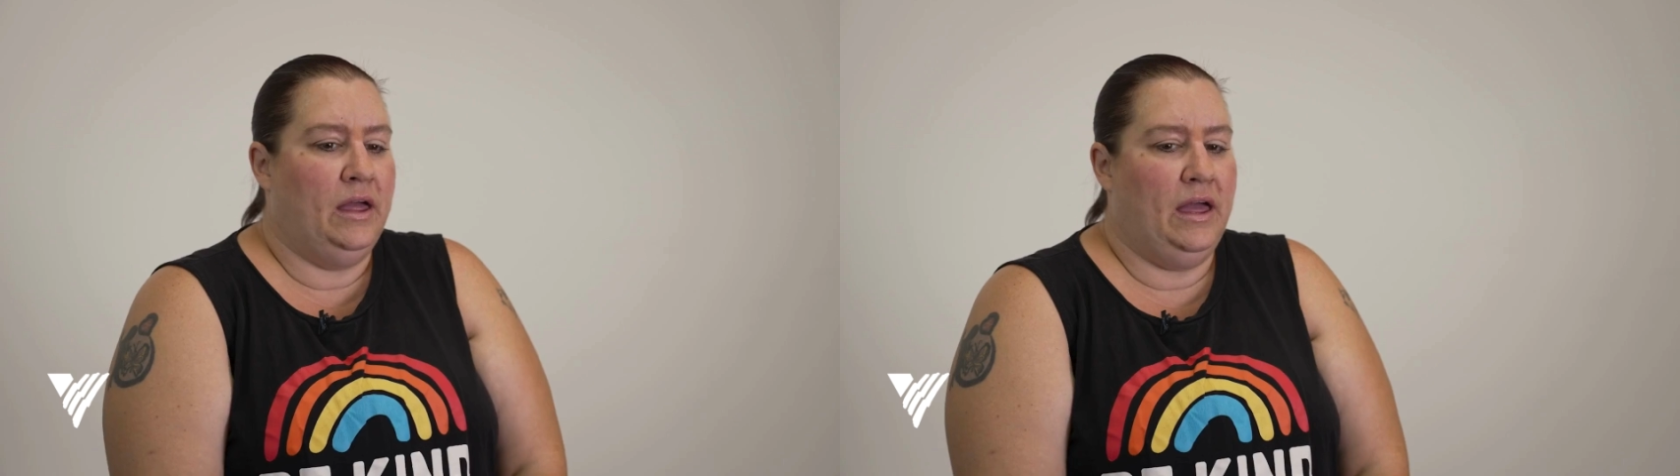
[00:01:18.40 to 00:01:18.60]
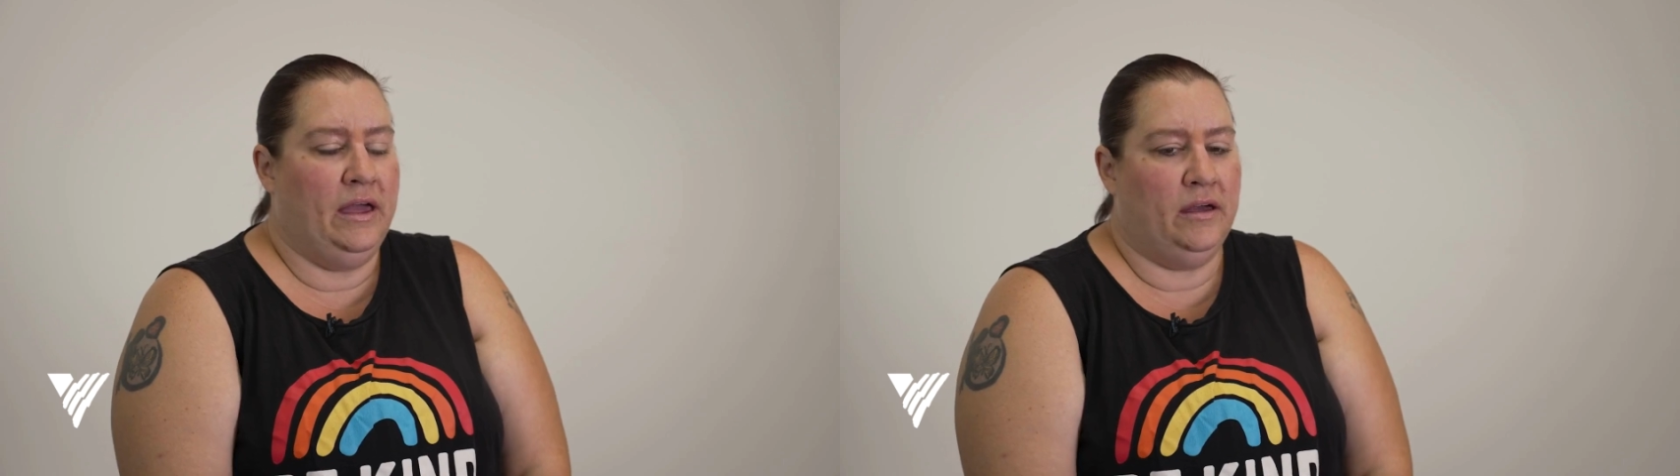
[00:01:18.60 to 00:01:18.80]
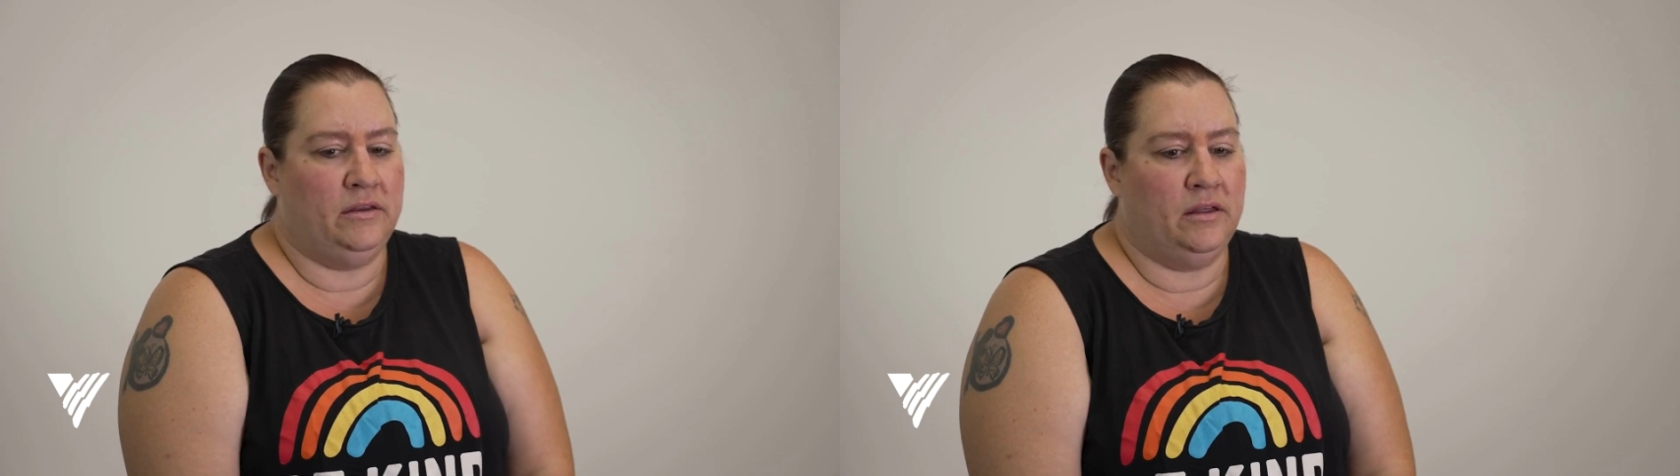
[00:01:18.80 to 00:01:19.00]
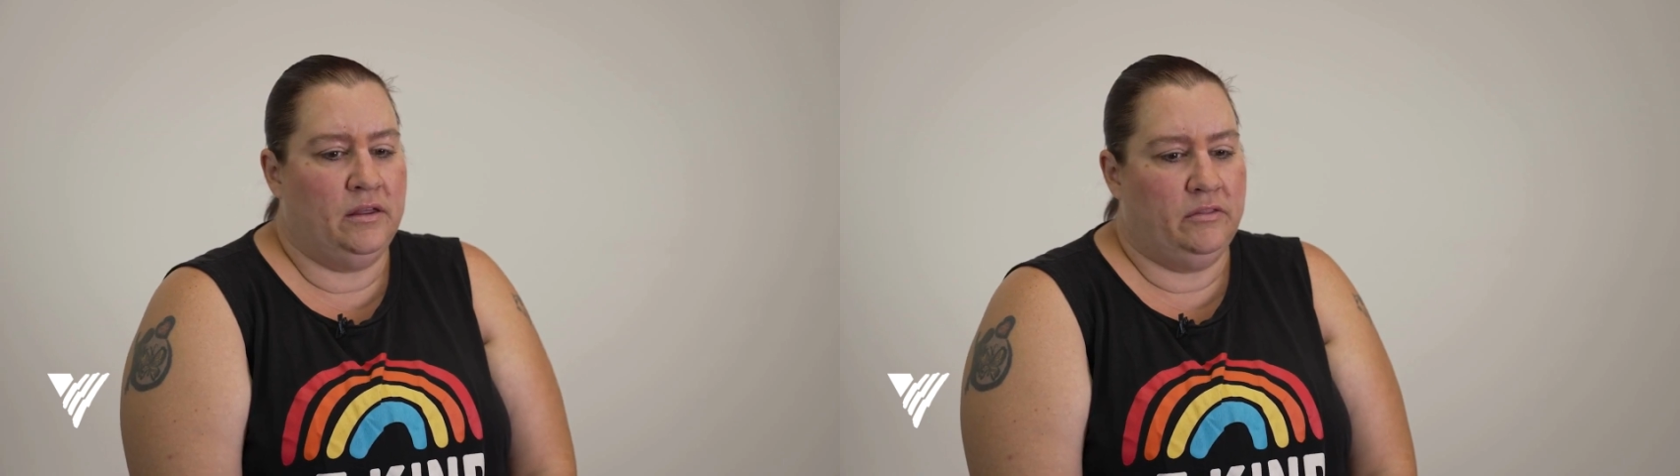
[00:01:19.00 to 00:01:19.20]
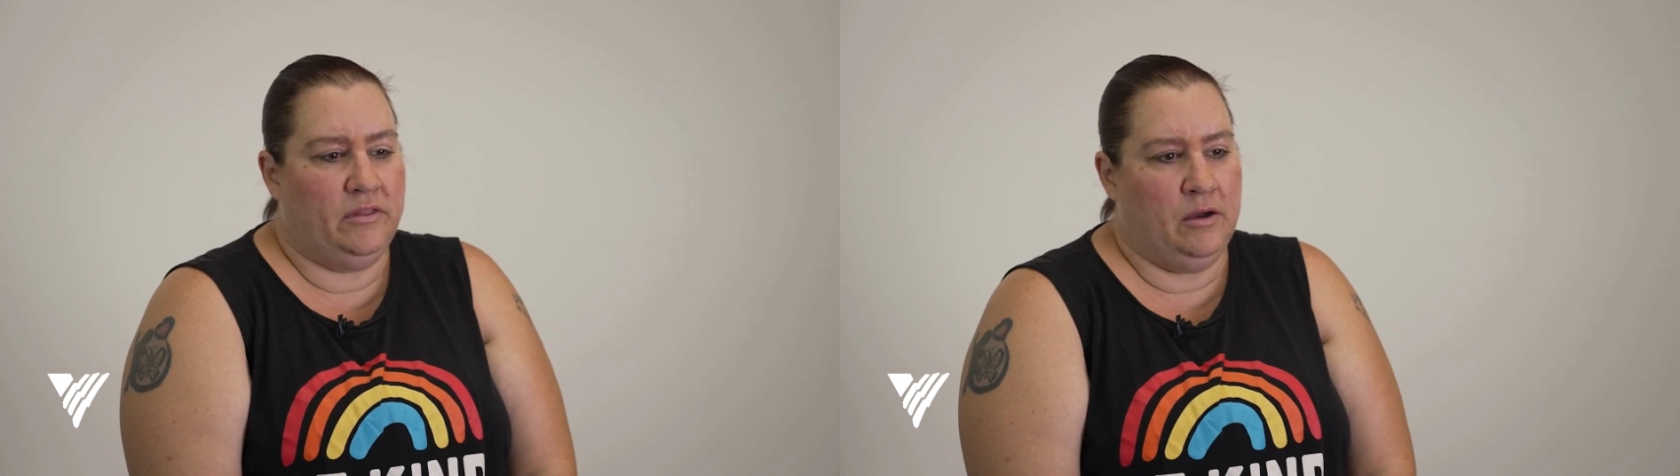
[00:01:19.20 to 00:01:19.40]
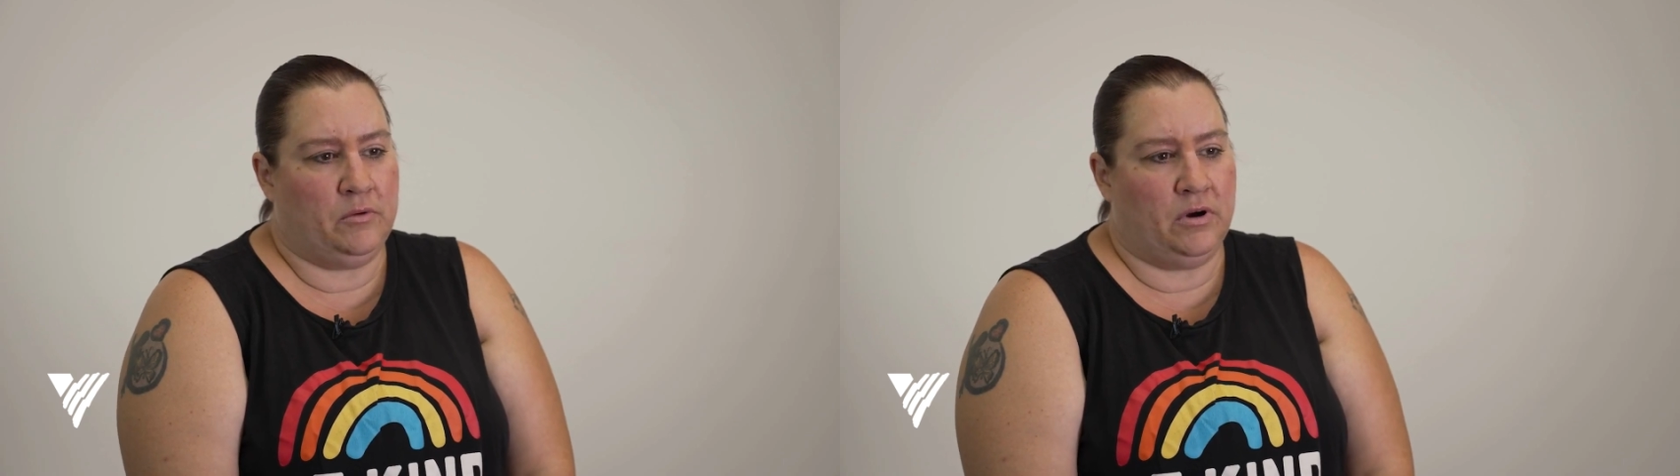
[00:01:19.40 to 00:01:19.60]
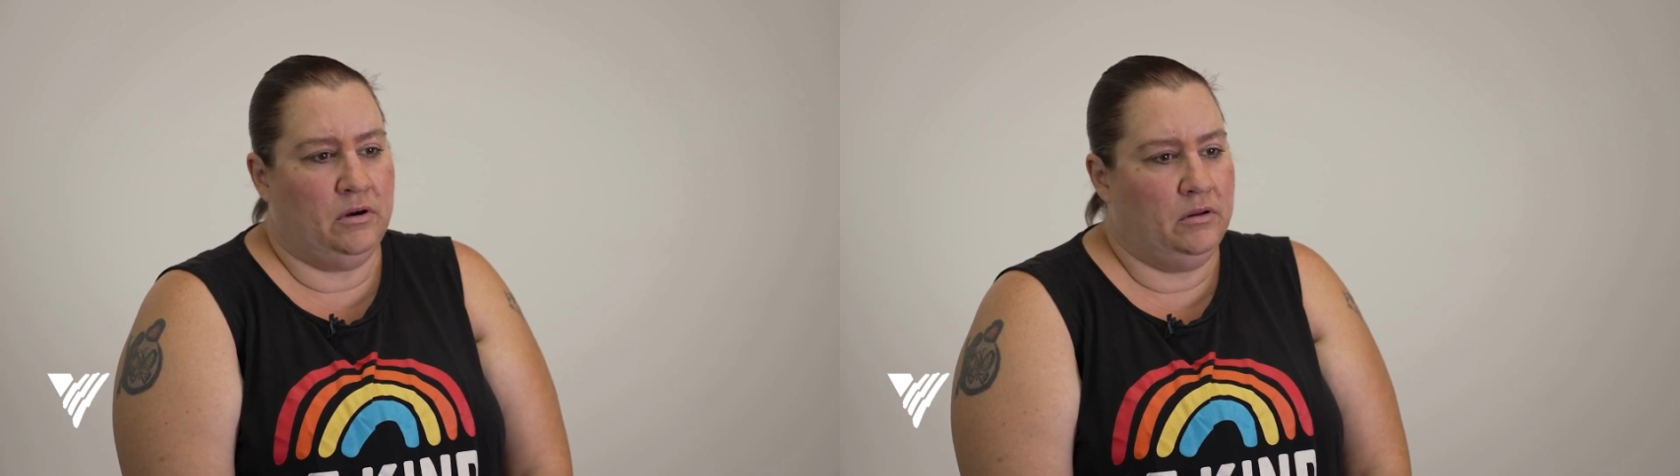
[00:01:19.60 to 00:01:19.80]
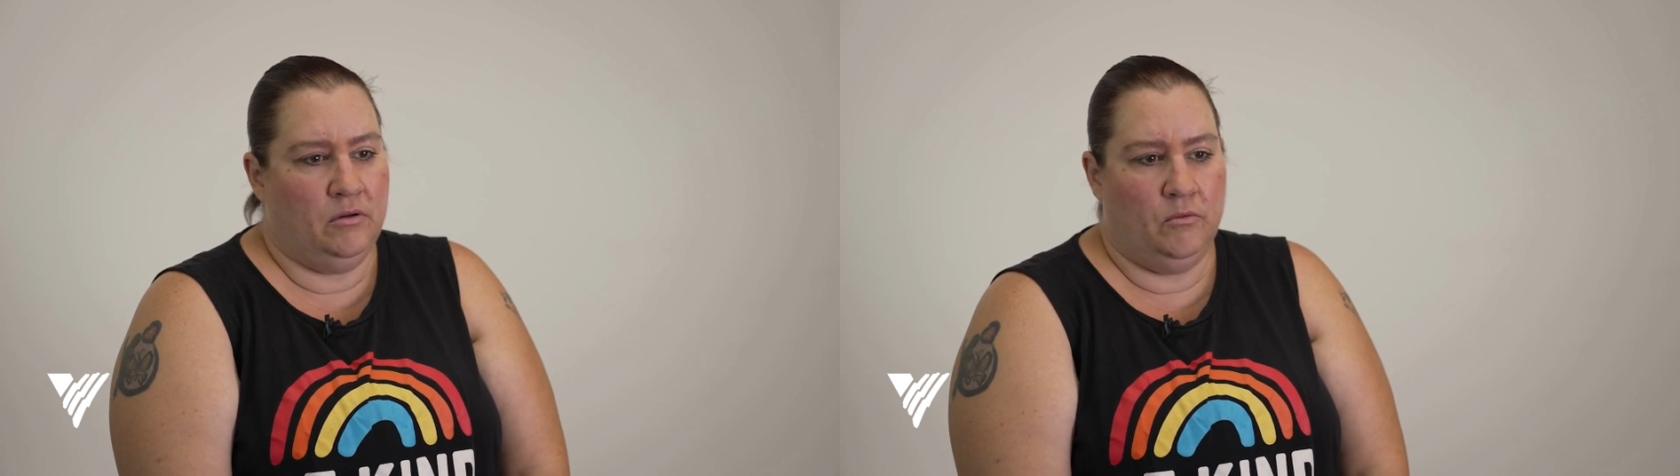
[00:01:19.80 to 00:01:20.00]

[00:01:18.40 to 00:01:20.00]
And they were